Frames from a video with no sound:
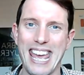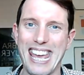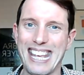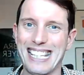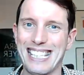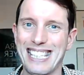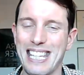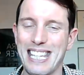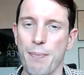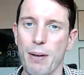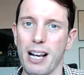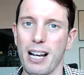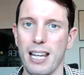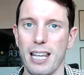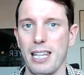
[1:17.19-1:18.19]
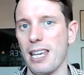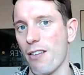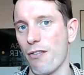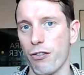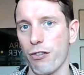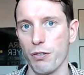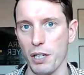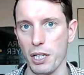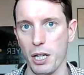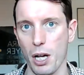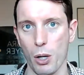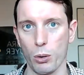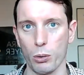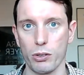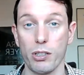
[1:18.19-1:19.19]
it's typically
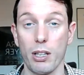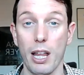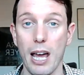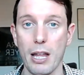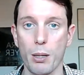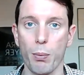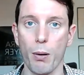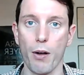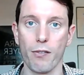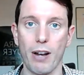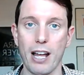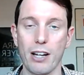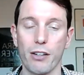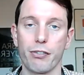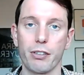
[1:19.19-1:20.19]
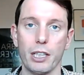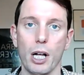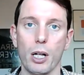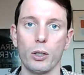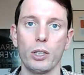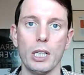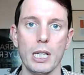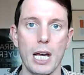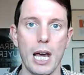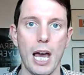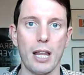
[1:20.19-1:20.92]
freehold. So they have the plot of land freehold,